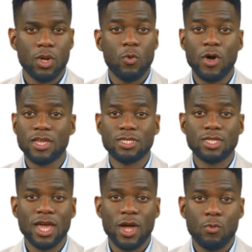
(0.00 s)
where each
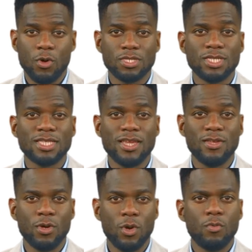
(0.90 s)
account wants to set
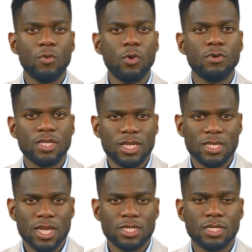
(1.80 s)
their own rules and
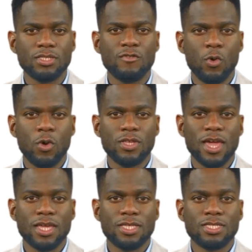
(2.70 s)
conditions for when
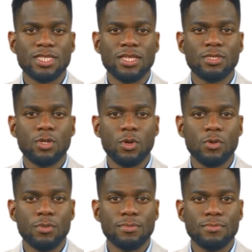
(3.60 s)
data is sent to
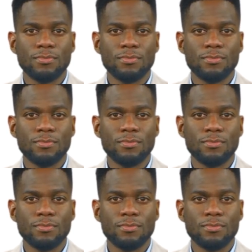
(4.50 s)
Google.